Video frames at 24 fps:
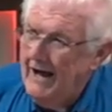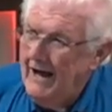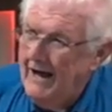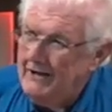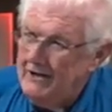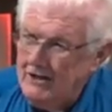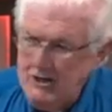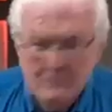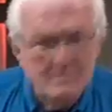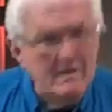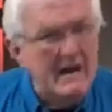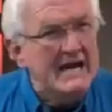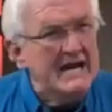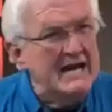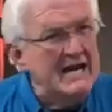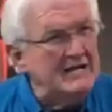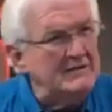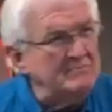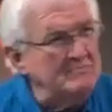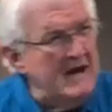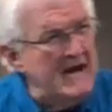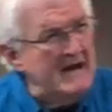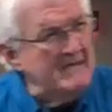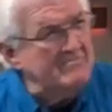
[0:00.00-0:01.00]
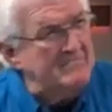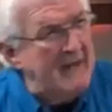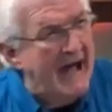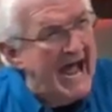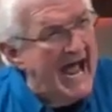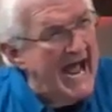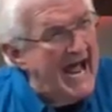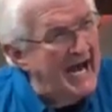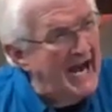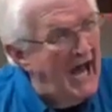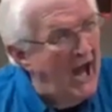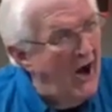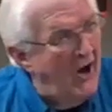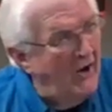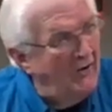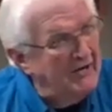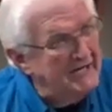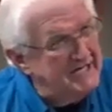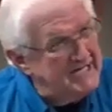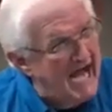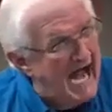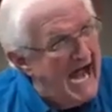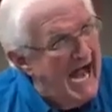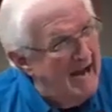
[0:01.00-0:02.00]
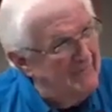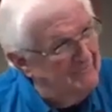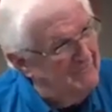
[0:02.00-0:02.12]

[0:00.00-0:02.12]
"You mean it's been bad all the time